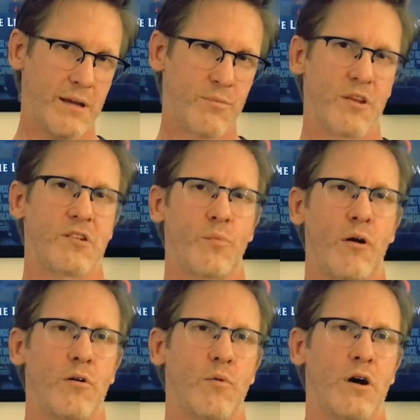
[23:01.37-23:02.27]
him the
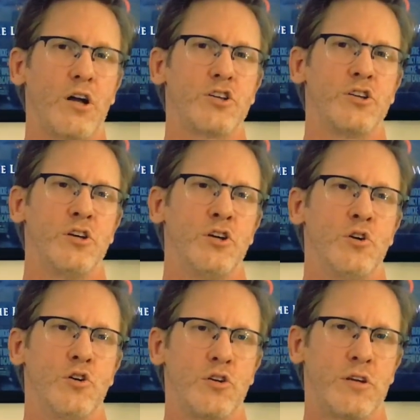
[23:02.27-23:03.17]
smartwatch,
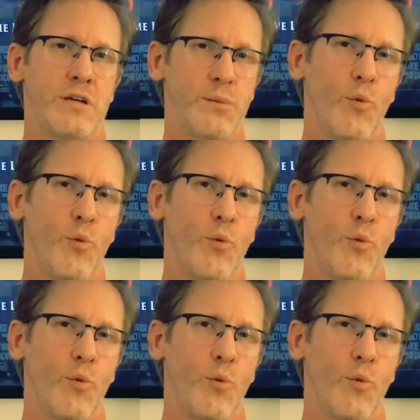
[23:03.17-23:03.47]
get him